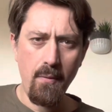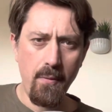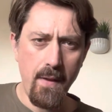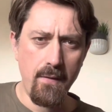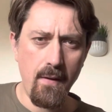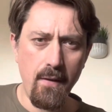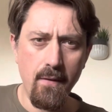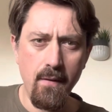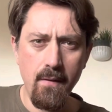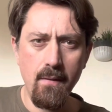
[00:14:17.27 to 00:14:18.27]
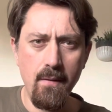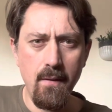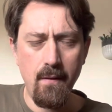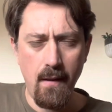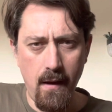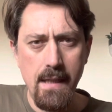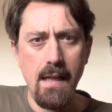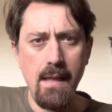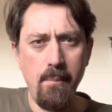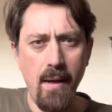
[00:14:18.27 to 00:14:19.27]
This is
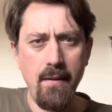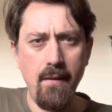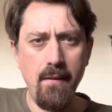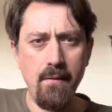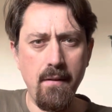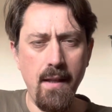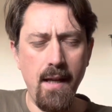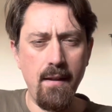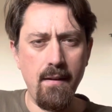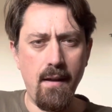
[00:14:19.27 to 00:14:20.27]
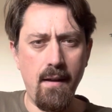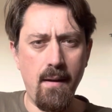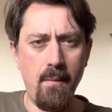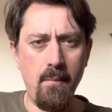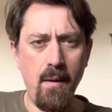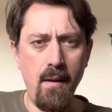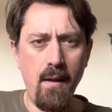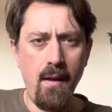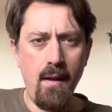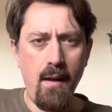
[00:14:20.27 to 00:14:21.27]
slightly better than that.
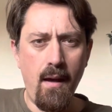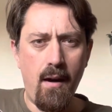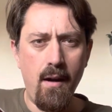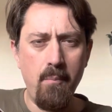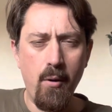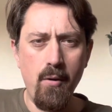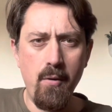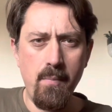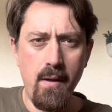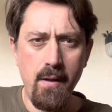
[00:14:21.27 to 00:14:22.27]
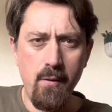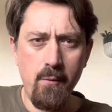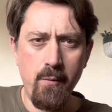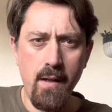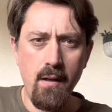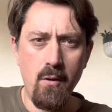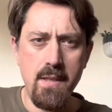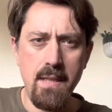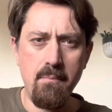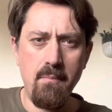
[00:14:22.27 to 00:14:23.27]
I borrowed my good friend
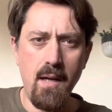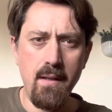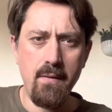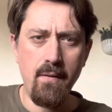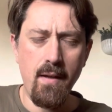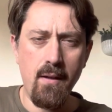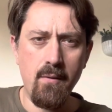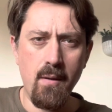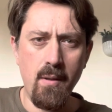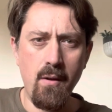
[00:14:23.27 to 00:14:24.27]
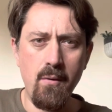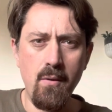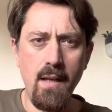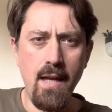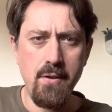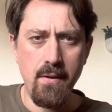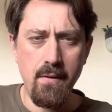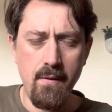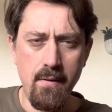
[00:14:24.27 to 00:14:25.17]
Lottie Mullins' L00 Legend,